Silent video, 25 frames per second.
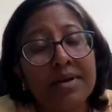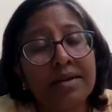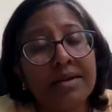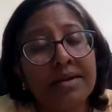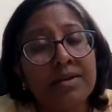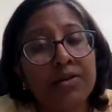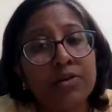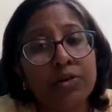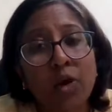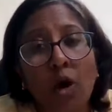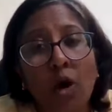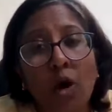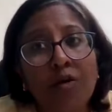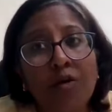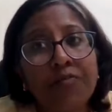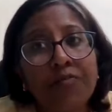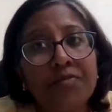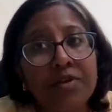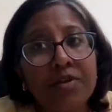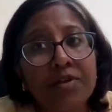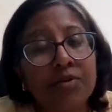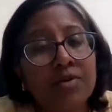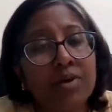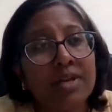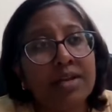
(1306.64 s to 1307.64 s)
in TOF,
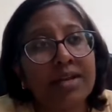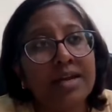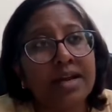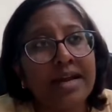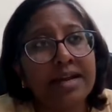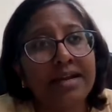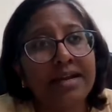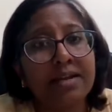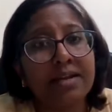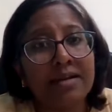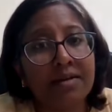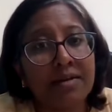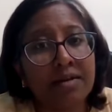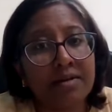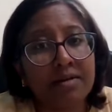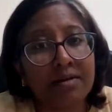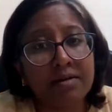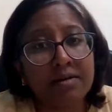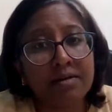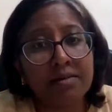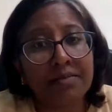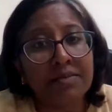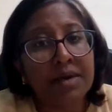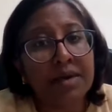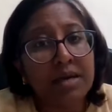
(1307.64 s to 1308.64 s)
you can get
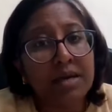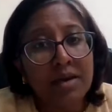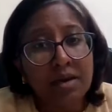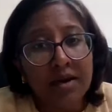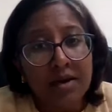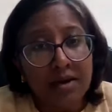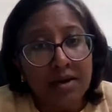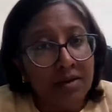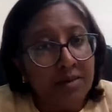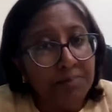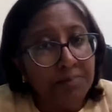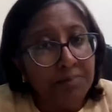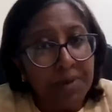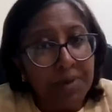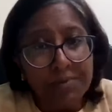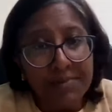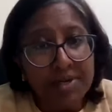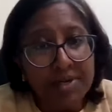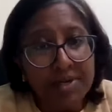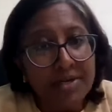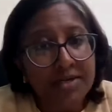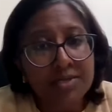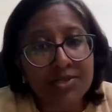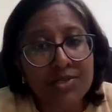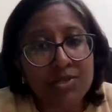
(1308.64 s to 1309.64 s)

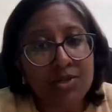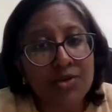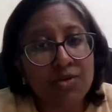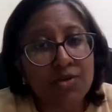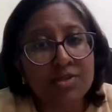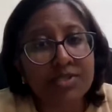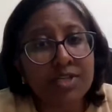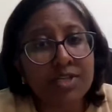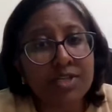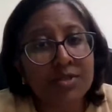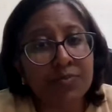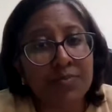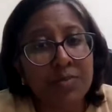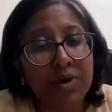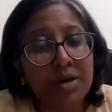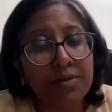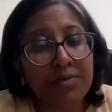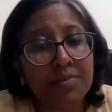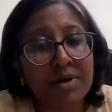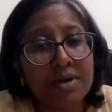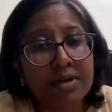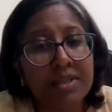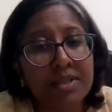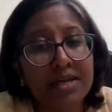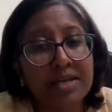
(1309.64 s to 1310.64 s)
pulmonary stenosis.
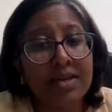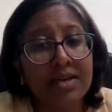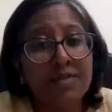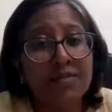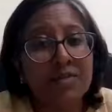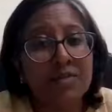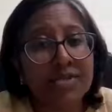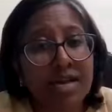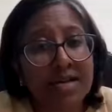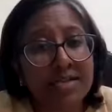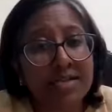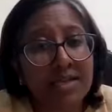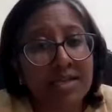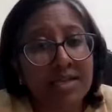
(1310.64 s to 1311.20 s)
Then he was